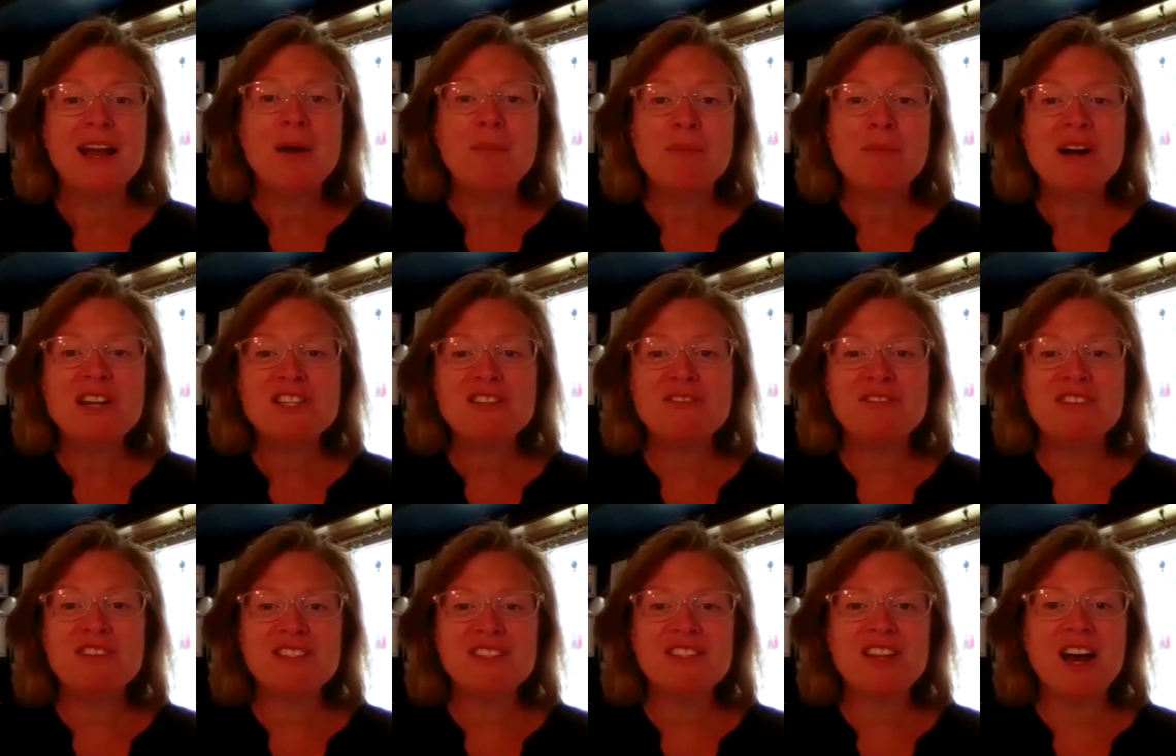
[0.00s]
Much
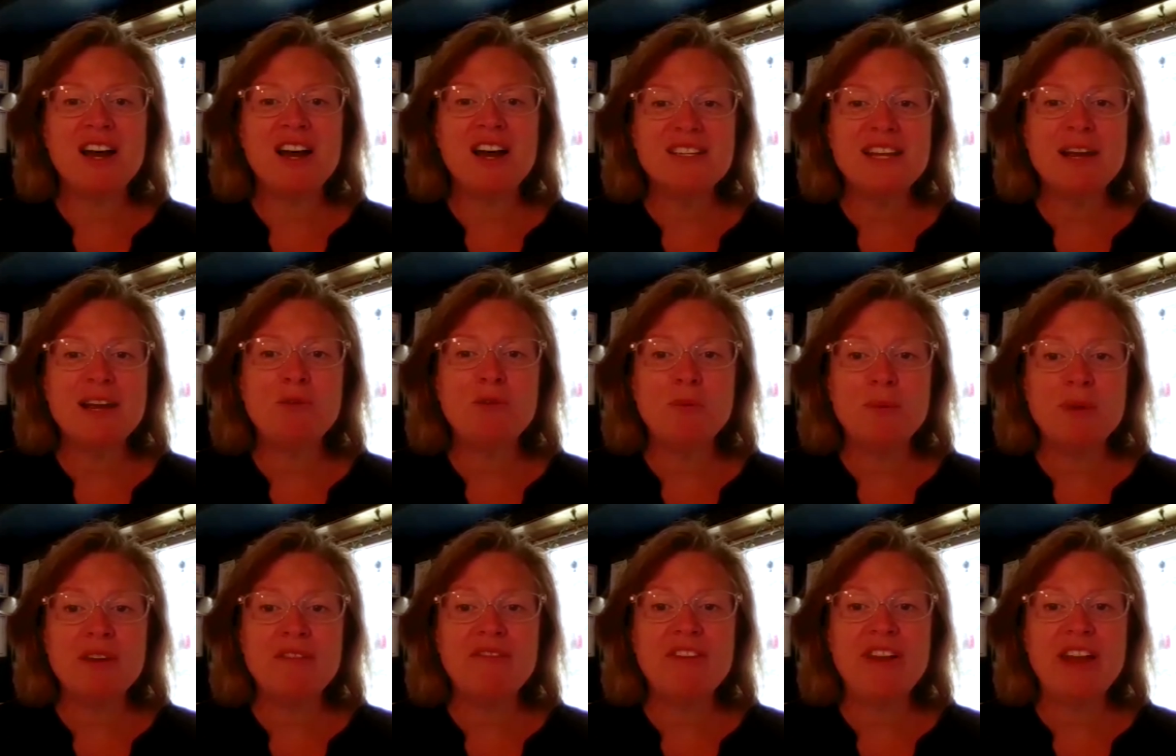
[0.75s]
of this content will
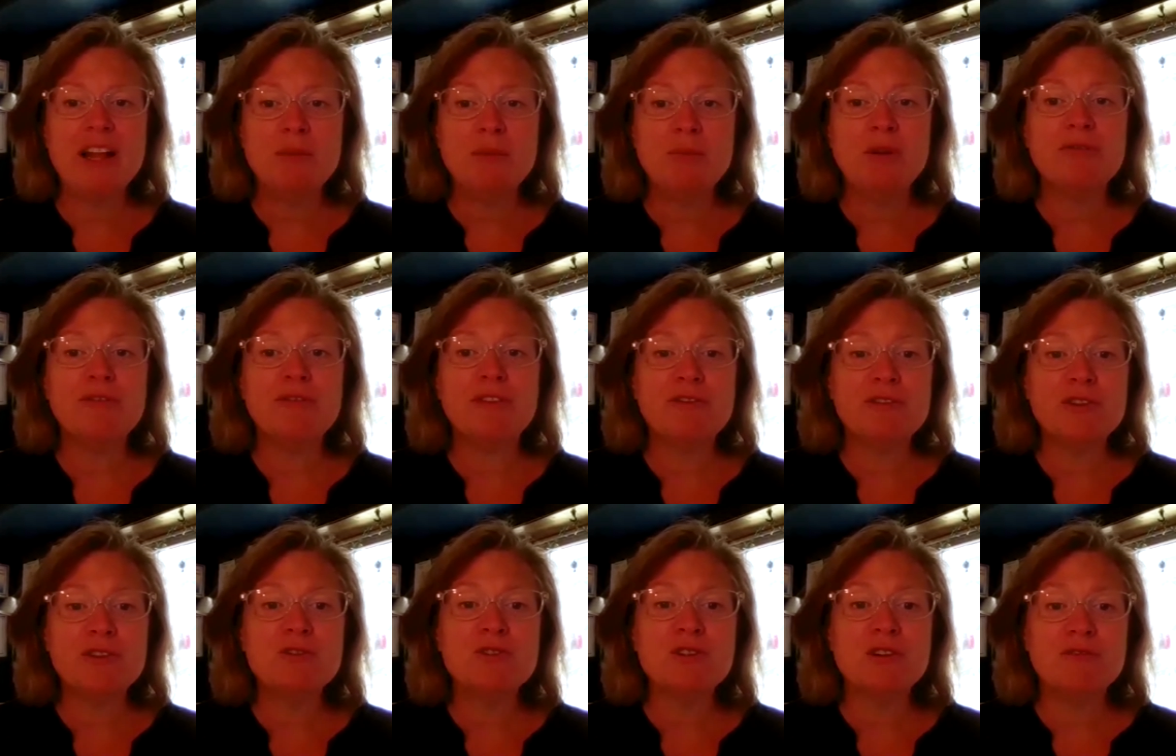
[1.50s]
be available for
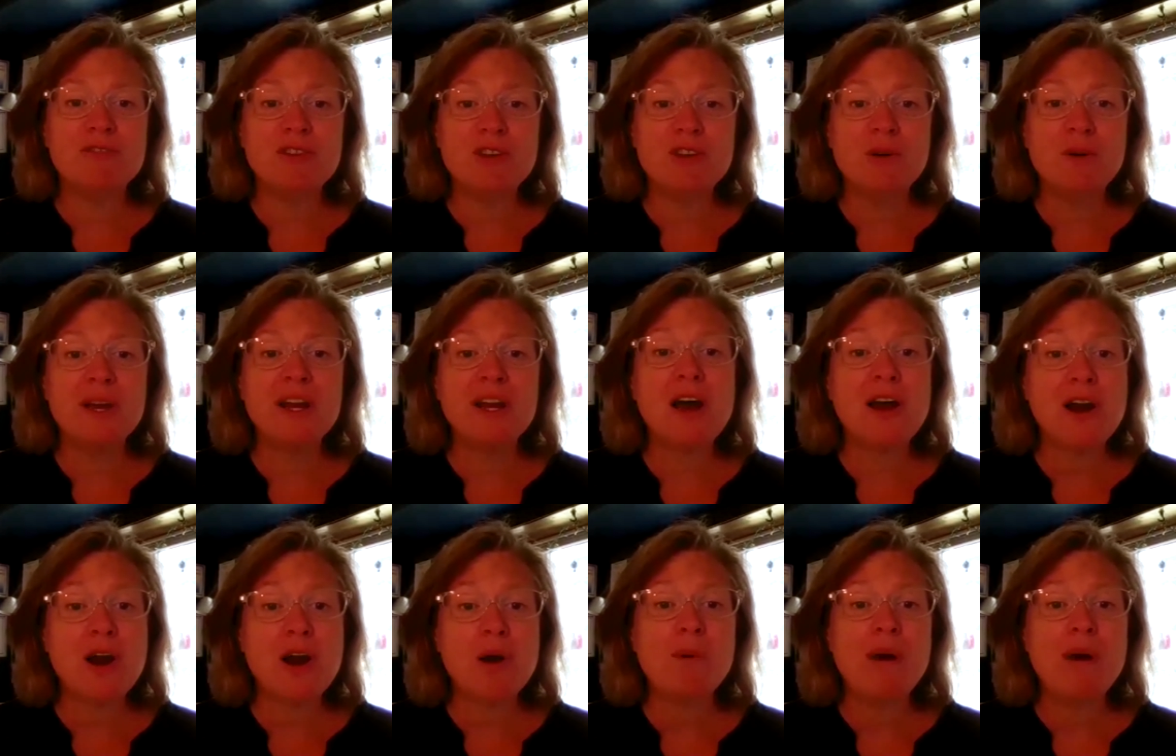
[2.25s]
future viewing
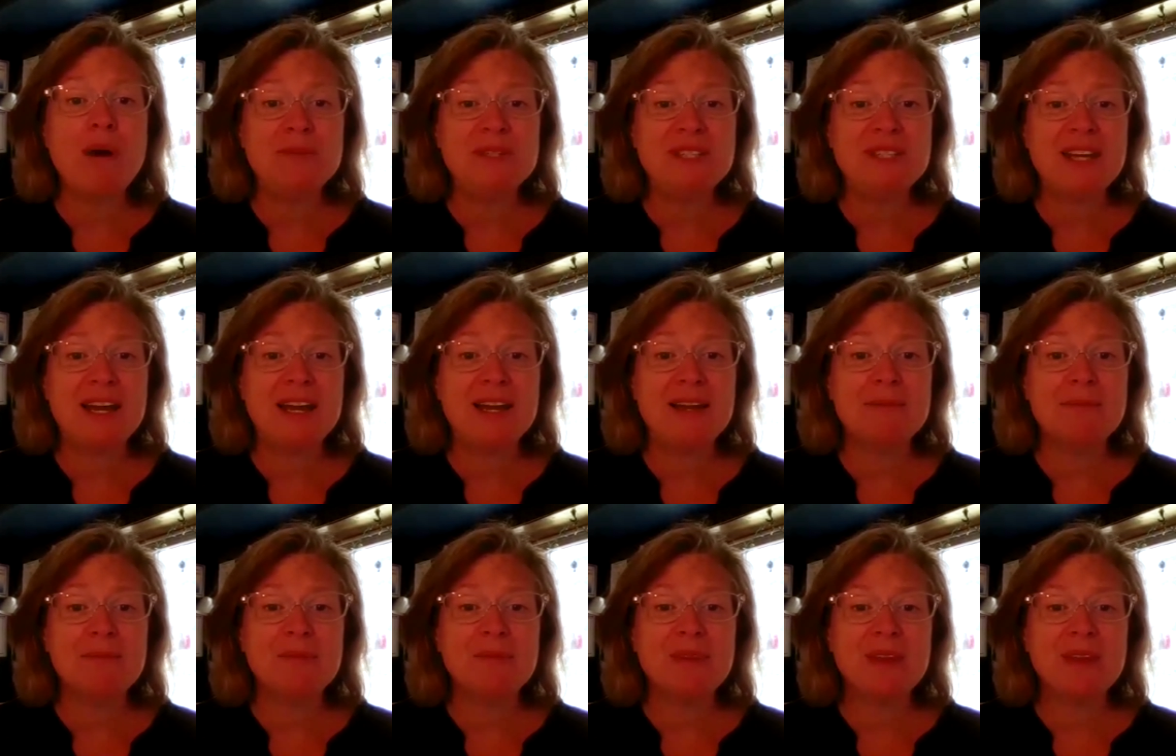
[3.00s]
on our website.